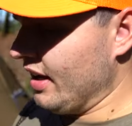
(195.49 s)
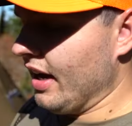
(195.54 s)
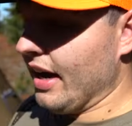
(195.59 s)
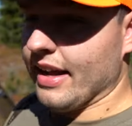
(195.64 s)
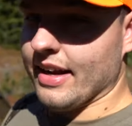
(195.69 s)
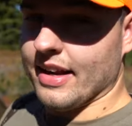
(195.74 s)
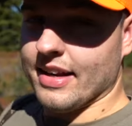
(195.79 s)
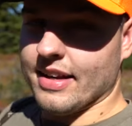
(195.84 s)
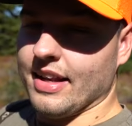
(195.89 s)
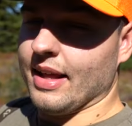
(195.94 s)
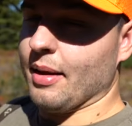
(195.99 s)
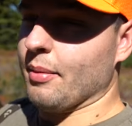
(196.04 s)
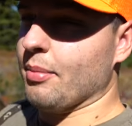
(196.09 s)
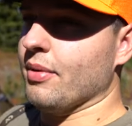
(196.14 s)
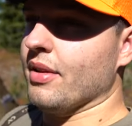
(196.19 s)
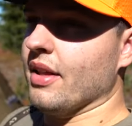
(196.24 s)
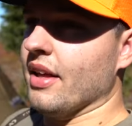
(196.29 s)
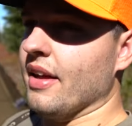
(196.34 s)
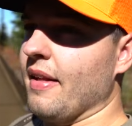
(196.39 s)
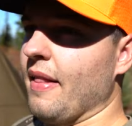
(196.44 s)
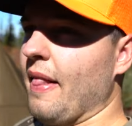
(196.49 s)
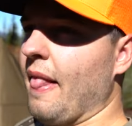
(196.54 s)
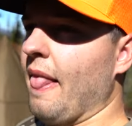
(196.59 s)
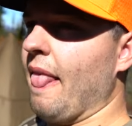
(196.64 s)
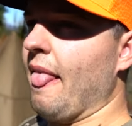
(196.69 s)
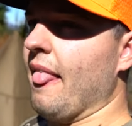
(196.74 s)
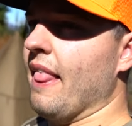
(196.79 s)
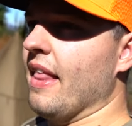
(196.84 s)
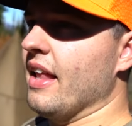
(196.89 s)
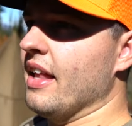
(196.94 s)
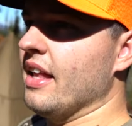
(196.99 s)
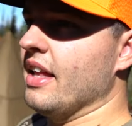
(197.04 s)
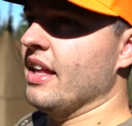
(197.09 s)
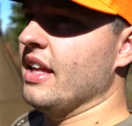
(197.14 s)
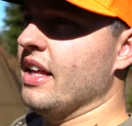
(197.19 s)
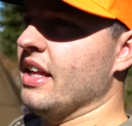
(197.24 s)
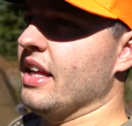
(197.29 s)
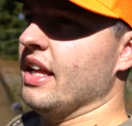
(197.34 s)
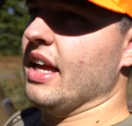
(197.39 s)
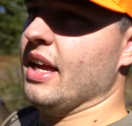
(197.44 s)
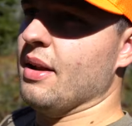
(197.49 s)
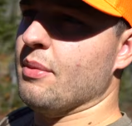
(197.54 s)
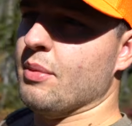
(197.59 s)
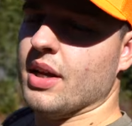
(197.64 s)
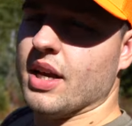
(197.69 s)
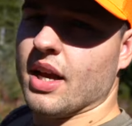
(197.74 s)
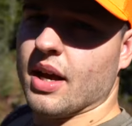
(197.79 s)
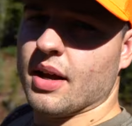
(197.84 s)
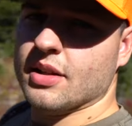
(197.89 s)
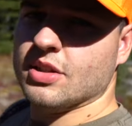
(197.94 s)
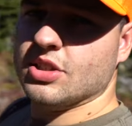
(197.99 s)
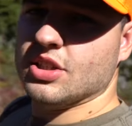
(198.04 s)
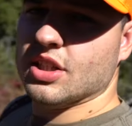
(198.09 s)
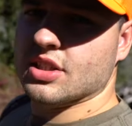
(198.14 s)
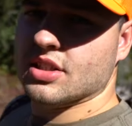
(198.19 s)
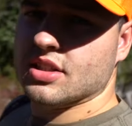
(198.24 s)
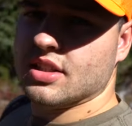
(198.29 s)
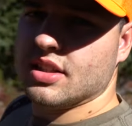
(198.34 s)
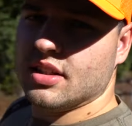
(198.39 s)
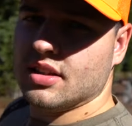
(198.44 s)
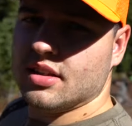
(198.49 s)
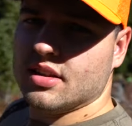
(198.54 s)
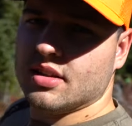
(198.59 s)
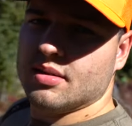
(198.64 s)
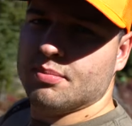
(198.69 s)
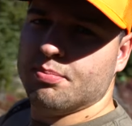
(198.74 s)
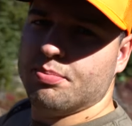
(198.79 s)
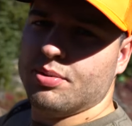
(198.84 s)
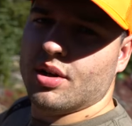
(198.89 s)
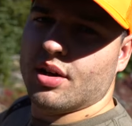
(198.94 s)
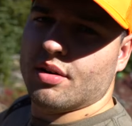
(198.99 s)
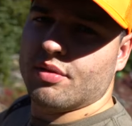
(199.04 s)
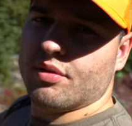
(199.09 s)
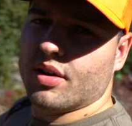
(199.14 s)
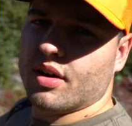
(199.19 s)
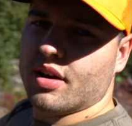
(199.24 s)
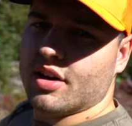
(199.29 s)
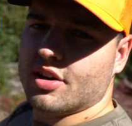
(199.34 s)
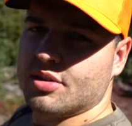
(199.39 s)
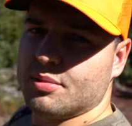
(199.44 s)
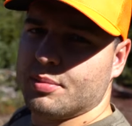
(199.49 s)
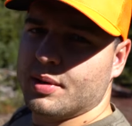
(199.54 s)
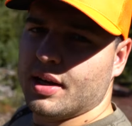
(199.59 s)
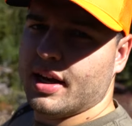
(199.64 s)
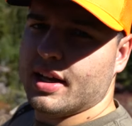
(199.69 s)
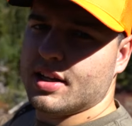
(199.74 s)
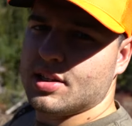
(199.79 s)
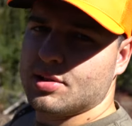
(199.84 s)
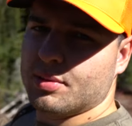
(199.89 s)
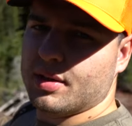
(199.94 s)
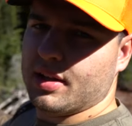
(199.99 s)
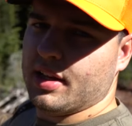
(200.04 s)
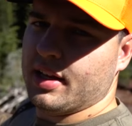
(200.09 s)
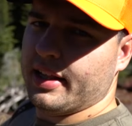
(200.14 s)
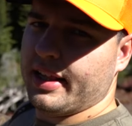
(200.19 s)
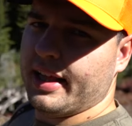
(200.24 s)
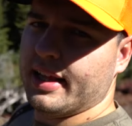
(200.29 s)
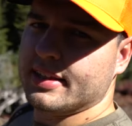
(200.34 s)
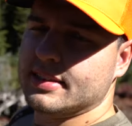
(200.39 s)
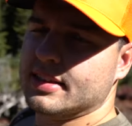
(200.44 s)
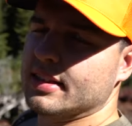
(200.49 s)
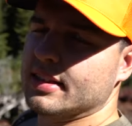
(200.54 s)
I didn't help with that. And we got just beautiful country behind us we can glass